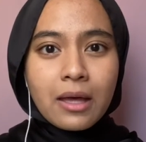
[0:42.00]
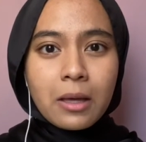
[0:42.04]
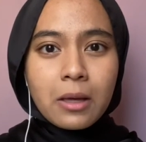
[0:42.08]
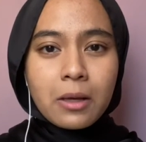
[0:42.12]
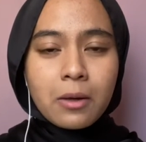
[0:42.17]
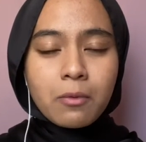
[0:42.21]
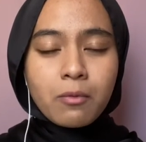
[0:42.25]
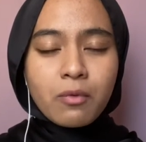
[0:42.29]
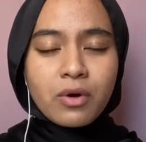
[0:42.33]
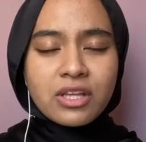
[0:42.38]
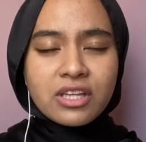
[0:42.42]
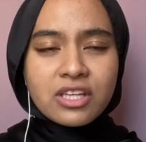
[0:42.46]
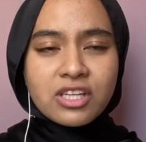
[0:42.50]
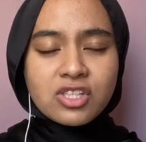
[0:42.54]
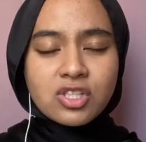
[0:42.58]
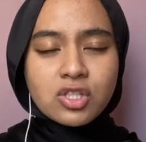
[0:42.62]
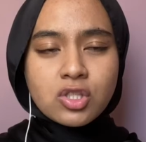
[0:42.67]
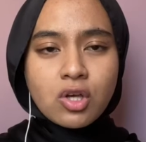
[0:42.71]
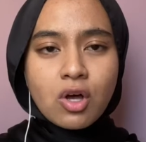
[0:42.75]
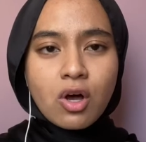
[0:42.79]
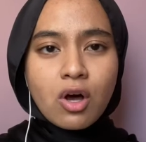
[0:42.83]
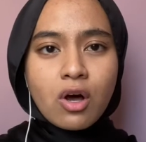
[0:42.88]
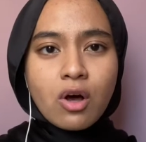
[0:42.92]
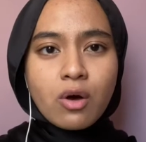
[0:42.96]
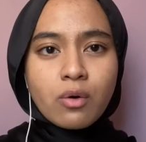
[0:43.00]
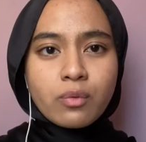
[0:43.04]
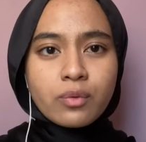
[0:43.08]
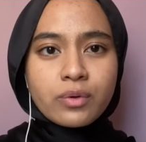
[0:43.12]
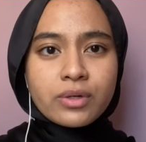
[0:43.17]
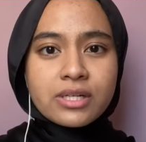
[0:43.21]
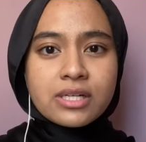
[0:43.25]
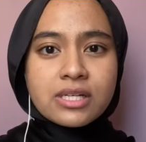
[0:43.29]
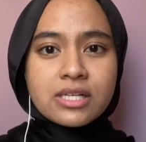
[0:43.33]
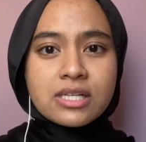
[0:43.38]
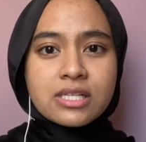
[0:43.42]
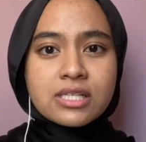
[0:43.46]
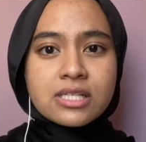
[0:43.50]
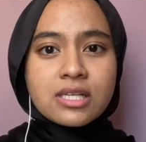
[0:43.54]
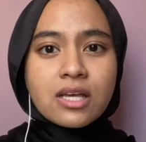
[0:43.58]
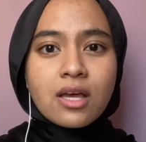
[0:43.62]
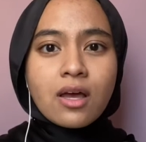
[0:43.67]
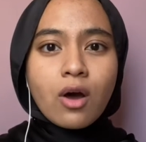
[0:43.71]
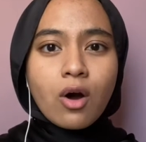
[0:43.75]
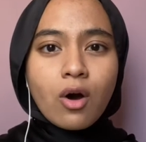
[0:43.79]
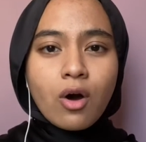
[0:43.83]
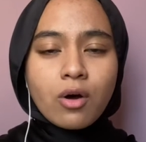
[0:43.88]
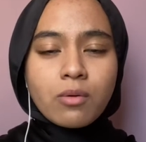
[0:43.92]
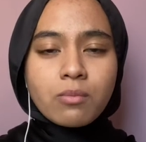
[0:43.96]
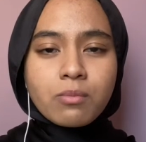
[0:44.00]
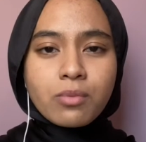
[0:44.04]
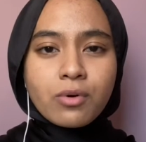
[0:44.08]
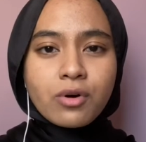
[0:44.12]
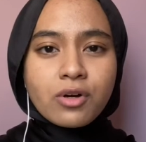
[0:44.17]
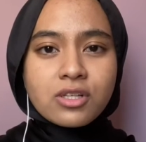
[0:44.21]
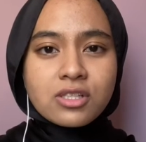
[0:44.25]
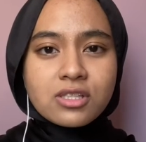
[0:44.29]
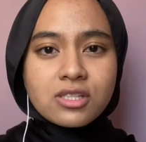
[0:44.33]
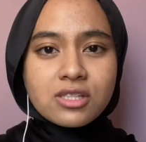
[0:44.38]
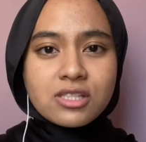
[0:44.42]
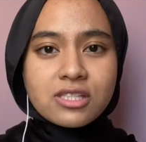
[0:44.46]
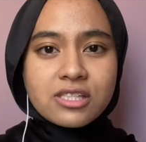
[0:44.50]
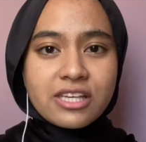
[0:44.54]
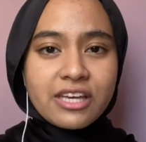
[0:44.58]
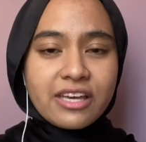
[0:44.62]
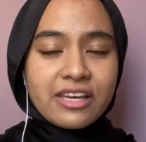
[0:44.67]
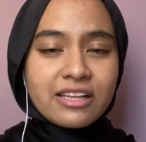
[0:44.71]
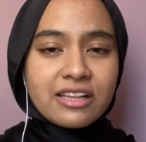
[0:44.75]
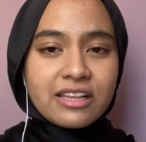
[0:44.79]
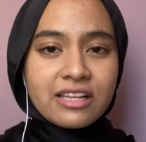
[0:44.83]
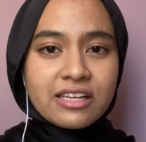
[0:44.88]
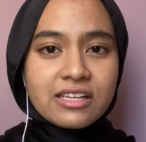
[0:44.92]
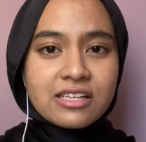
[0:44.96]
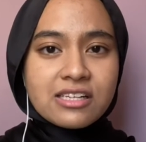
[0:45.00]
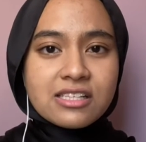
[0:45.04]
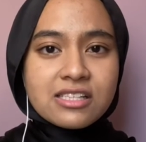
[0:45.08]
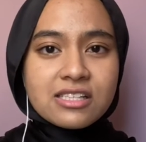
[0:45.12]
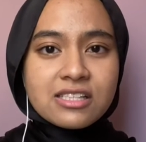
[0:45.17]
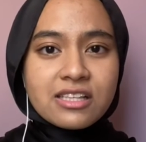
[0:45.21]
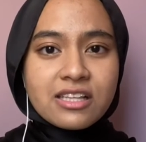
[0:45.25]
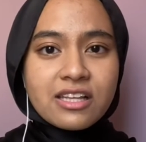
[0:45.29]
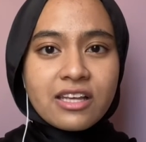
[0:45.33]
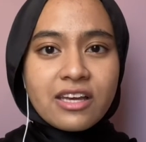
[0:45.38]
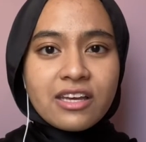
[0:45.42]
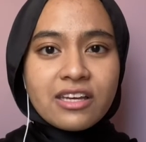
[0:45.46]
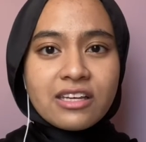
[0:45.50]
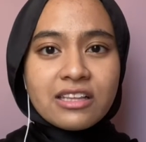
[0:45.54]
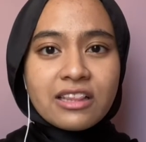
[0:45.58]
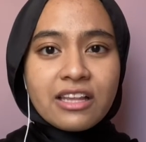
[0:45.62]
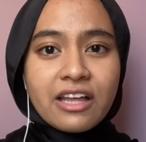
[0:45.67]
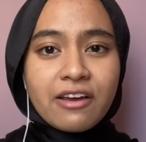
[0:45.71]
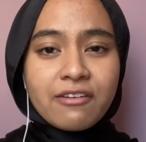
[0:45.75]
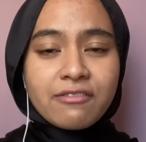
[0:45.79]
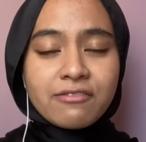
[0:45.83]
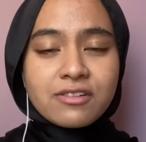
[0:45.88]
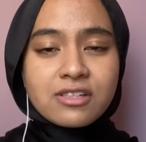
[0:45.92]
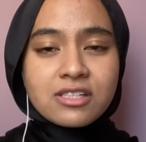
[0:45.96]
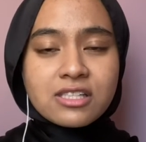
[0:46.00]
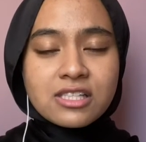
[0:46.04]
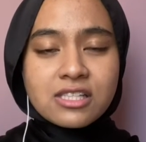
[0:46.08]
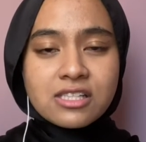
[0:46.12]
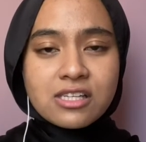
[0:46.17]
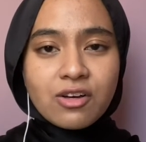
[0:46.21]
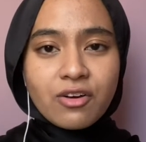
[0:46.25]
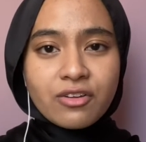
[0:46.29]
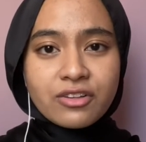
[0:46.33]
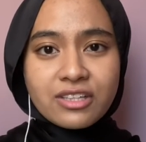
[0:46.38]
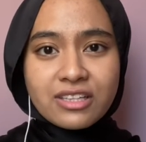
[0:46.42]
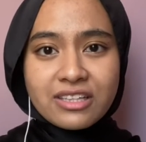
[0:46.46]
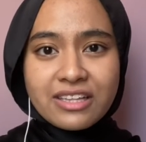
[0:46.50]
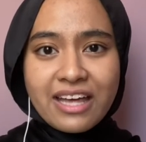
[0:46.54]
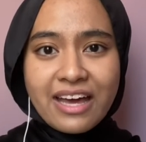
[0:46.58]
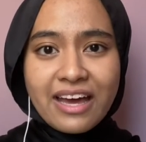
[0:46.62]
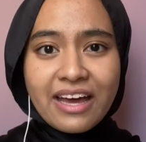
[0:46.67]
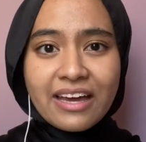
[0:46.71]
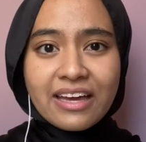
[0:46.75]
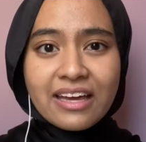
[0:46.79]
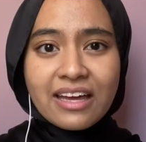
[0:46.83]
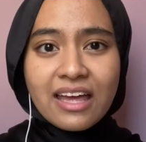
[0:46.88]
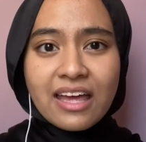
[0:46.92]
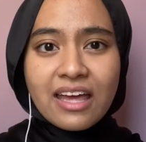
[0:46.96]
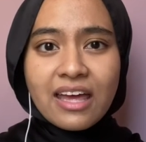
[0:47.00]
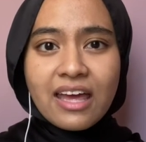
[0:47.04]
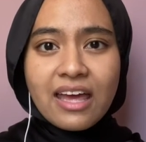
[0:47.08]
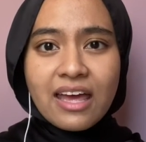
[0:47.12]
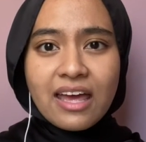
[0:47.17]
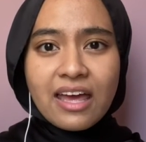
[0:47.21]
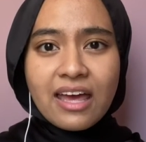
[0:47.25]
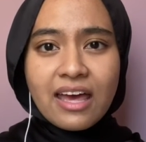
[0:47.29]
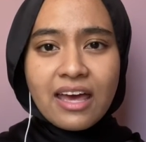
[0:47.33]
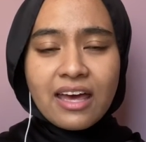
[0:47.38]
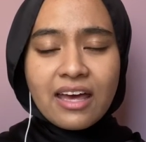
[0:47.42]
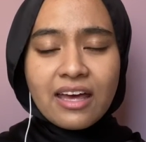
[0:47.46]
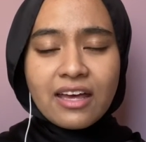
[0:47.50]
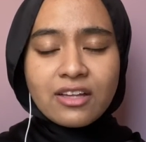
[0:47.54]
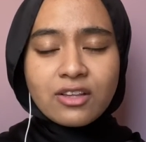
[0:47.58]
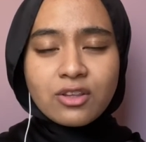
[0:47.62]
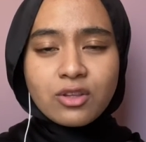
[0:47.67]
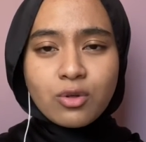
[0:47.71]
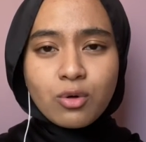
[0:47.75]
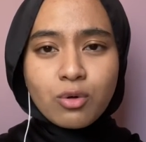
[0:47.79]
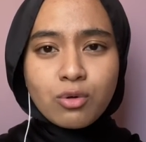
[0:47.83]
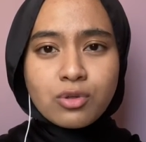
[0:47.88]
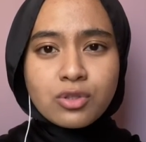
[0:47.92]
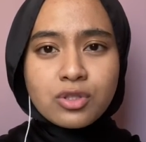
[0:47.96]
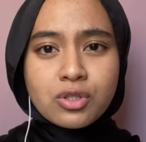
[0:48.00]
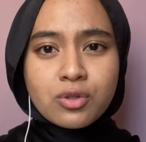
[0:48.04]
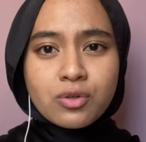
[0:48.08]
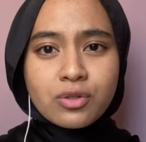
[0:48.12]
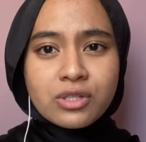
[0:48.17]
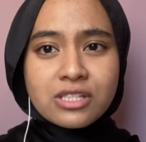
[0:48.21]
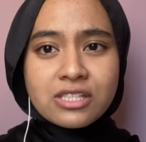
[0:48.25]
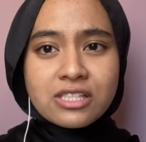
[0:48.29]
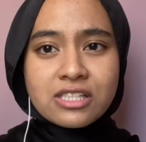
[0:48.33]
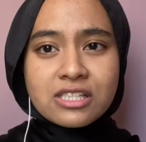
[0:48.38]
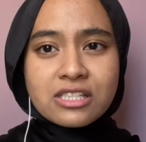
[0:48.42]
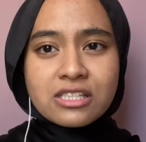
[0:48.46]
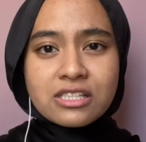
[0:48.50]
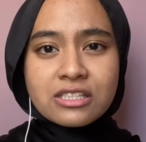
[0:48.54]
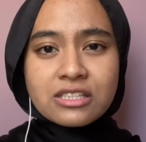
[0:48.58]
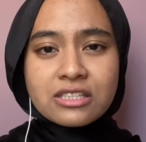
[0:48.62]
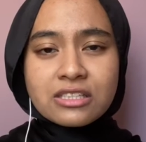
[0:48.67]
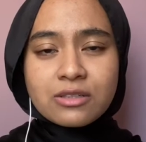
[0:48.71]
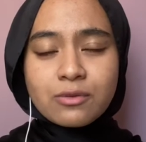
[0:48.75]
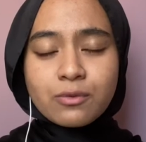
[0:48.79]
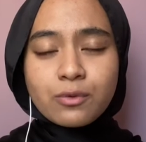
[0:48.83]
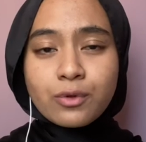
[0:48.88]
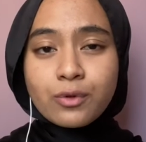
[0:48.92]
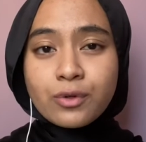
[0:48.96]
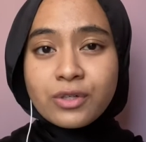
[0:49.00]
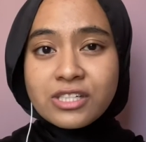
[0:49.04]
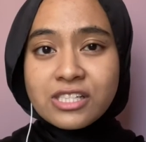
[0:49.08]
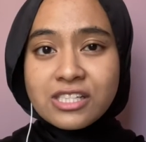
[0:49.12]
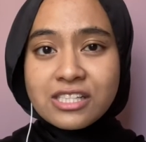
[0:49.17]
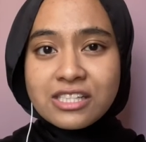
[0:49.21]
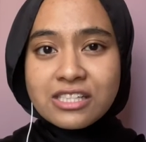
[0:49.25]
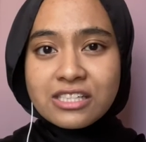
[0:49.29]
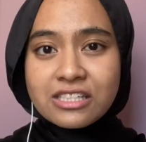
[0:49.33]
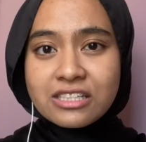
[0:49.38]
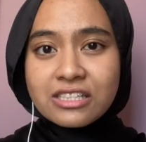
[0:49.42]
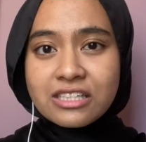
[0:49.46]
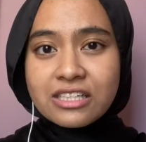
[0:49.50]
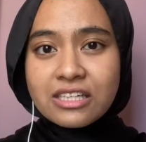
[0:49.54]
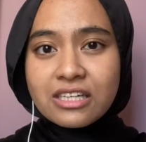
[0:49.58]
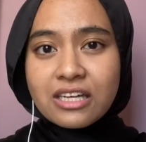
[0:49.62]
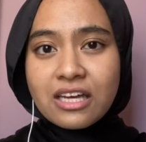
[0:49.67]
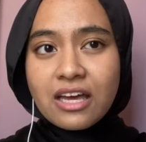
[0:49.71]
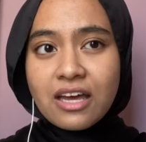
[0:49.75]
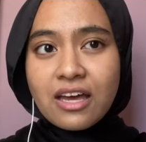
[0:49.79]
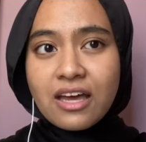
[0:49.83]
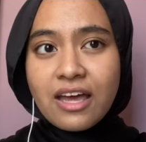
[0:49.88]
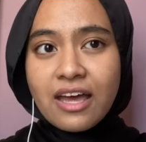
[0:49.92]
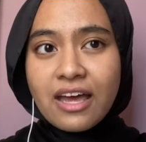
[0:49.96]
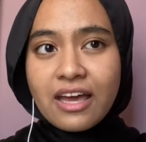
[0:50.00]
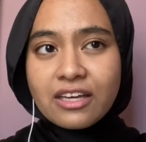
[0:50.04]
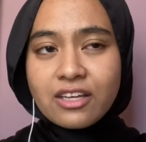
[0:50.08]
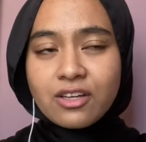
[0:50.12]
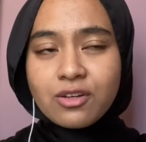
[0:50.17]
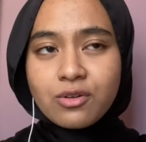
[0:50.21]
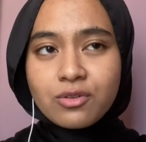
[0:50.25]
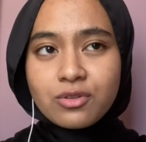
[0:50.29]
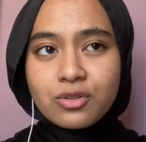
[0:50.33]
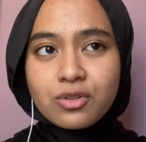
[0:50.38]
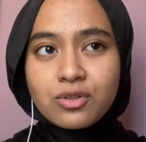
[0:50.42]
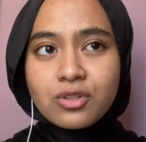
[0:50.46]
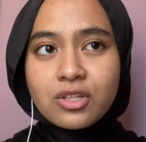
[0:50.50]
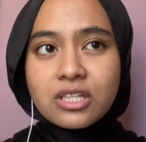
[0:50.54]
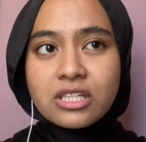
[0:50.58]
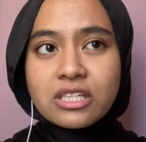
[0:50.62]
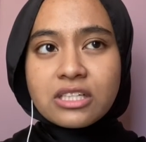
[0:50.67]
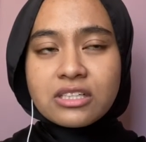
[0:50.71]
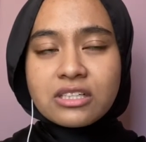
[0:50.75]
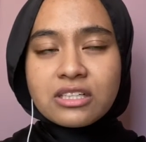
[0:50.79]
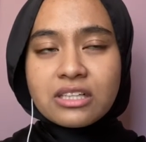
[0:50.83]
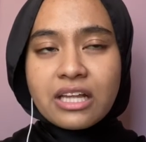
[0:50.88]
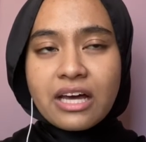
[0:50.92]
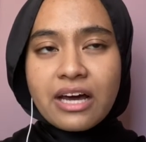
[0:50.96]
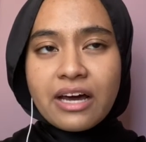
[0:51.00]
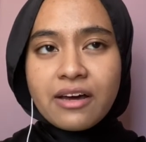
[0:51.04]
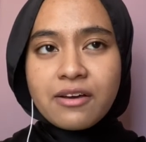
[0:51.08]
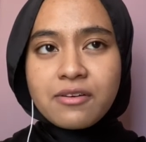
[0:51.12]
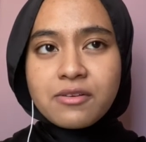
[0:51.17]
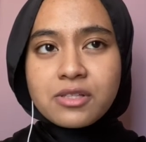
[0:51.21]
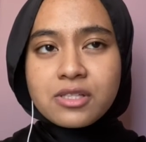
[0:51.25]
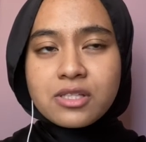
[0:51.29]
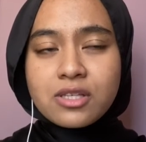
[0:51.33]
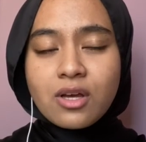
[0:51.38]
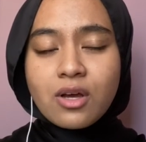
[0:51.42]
What they saw was onboard sailors laying lifelessly on the deck, and those who were still hanging on to their dear lives